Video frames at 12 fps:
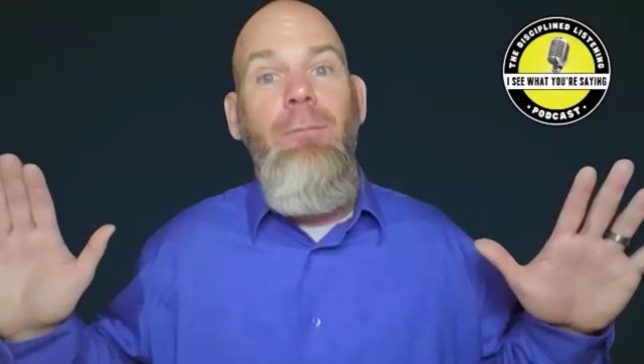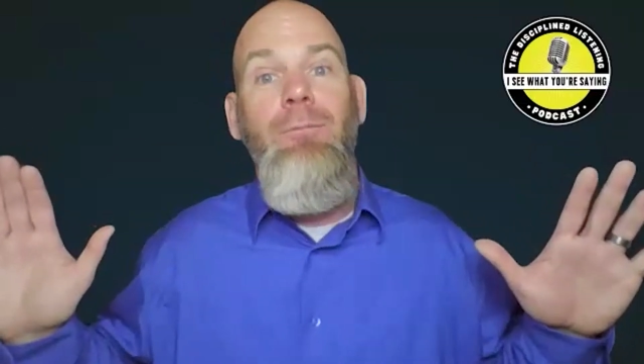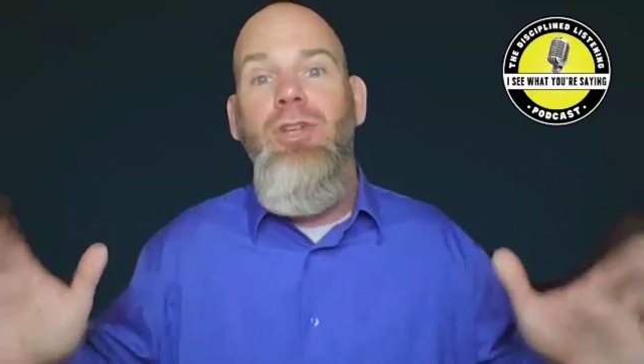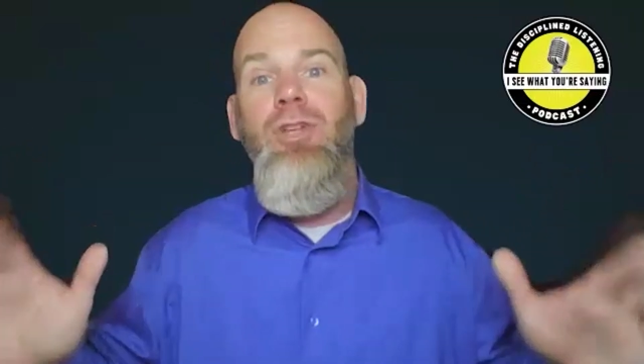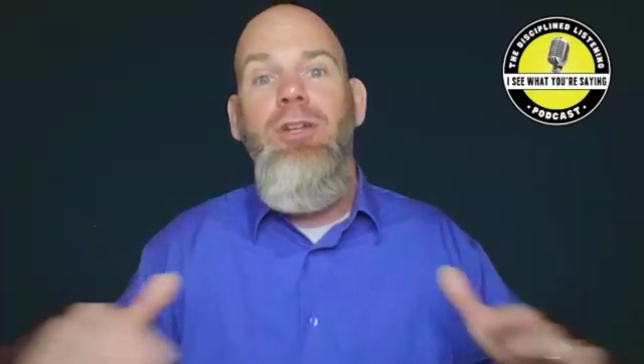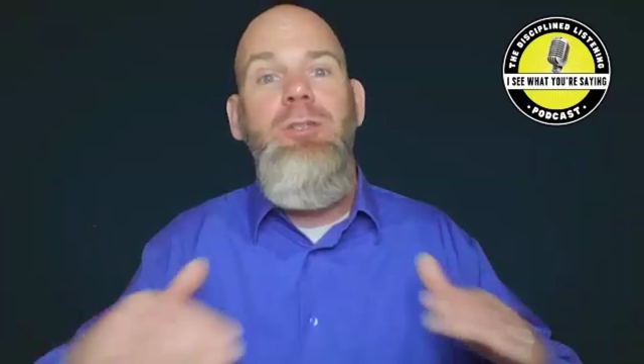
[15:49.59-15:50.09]
I'm
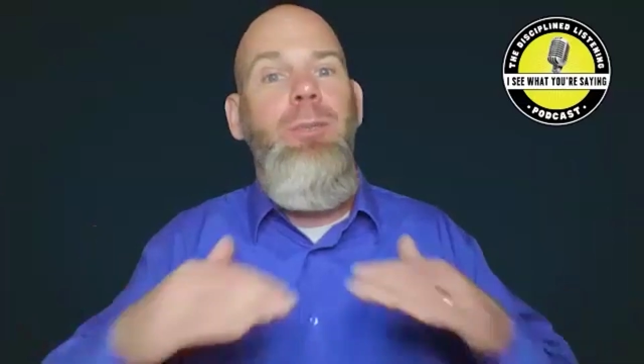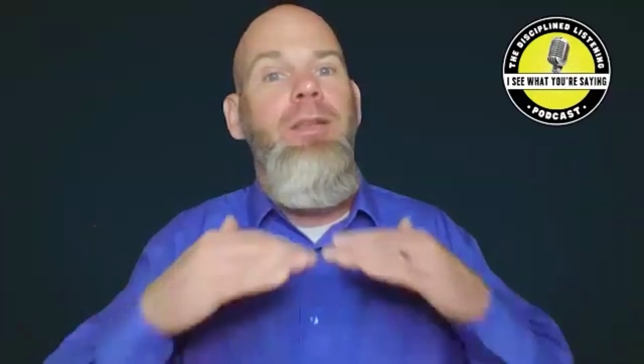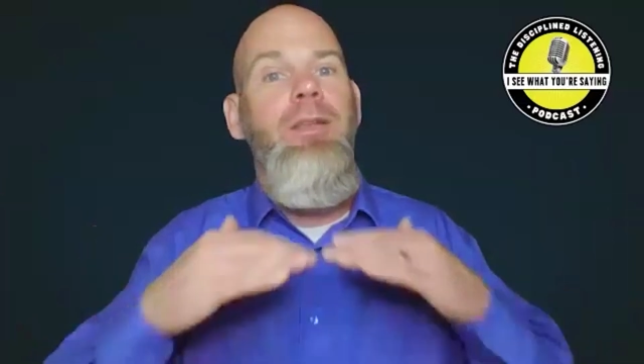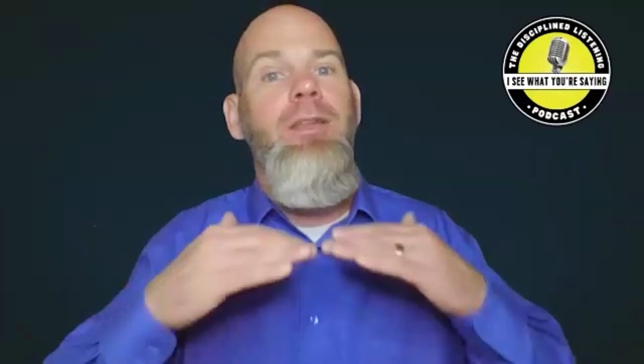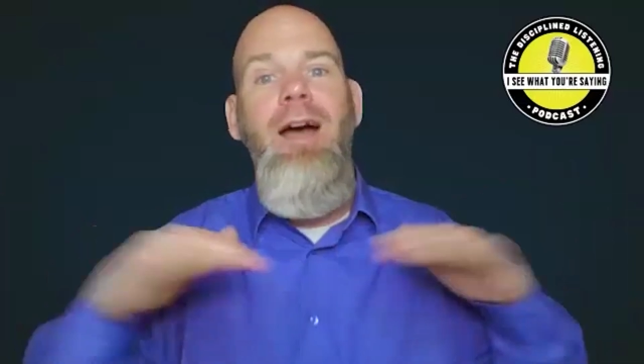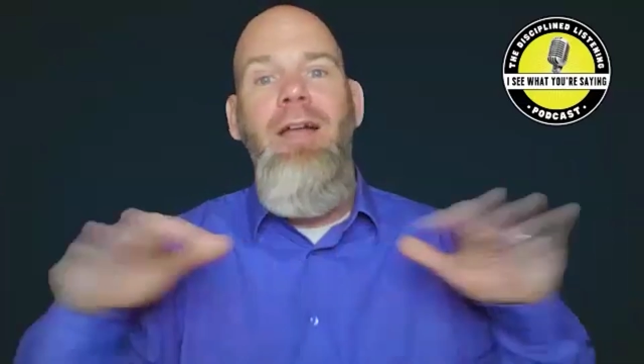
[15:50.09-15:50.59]
sure it's
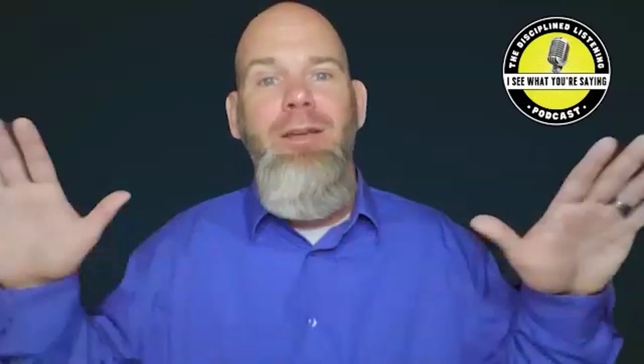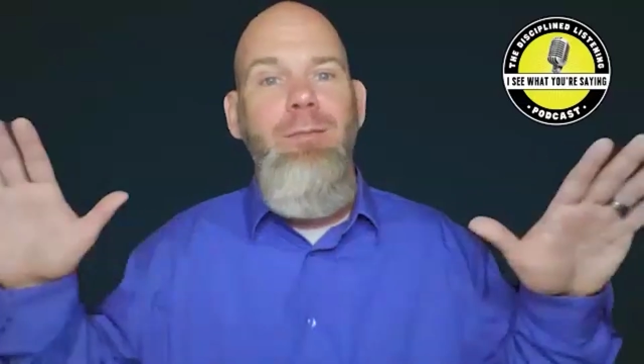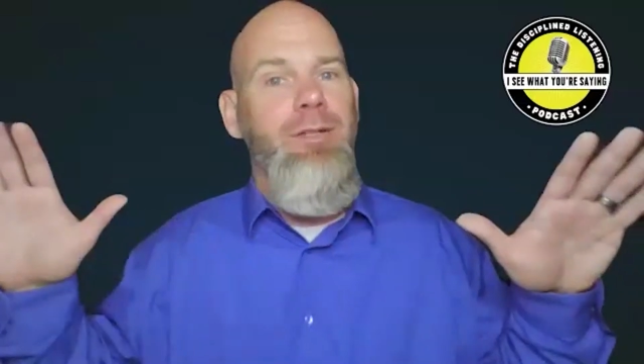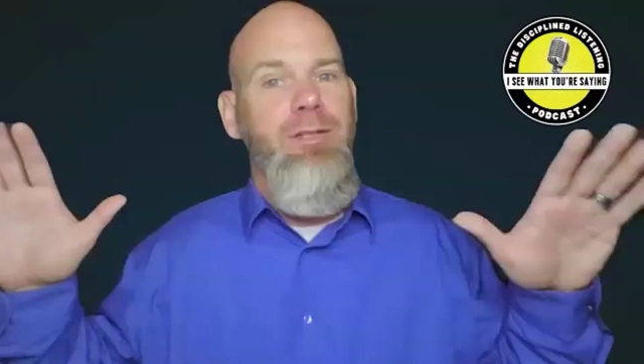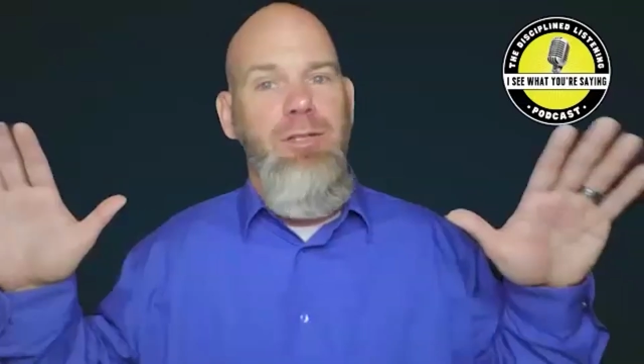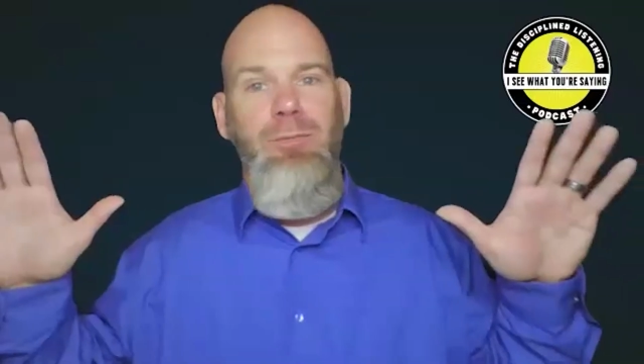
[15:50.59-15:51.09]
been nothing
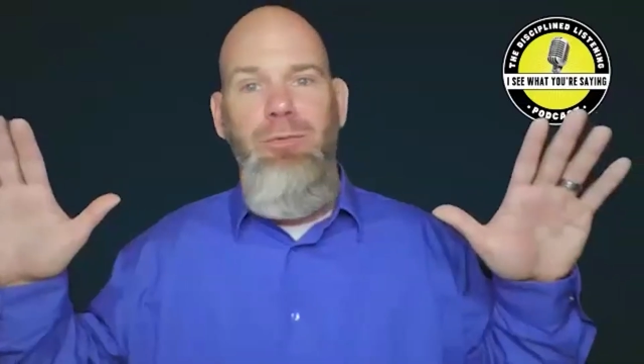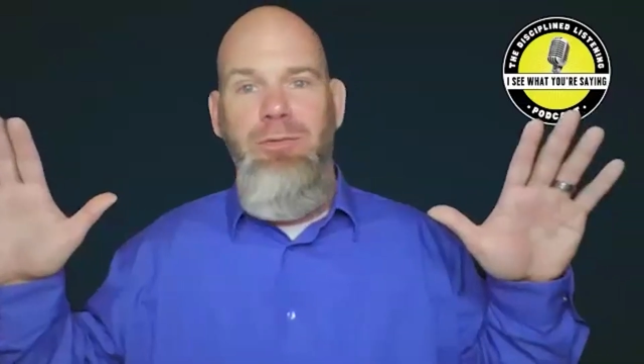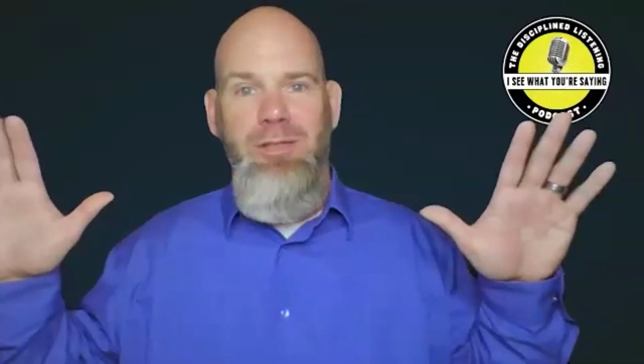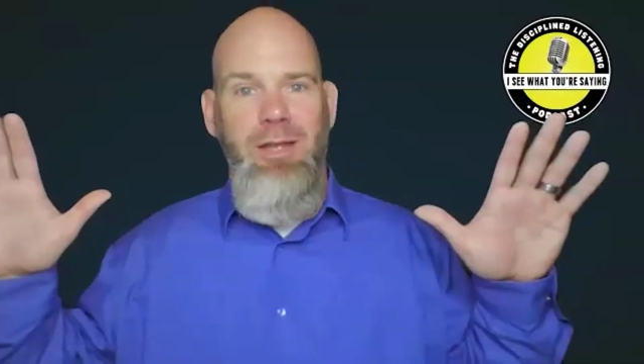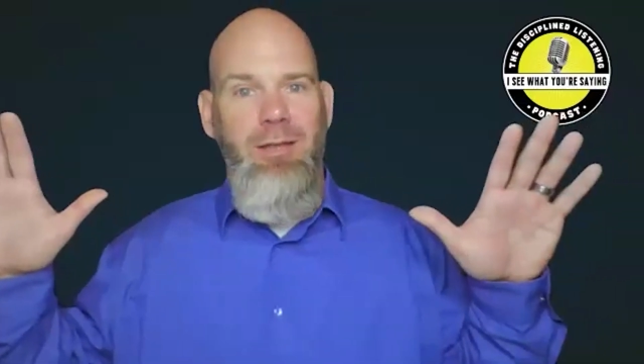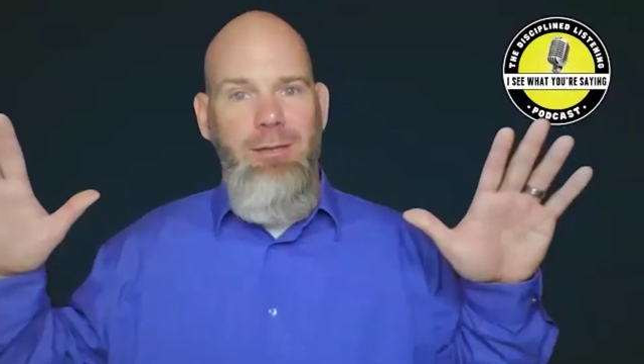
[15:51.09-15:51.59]
but smooth
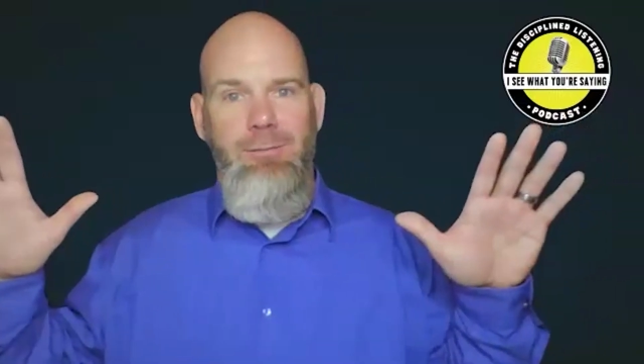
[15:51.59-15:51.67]
sailing.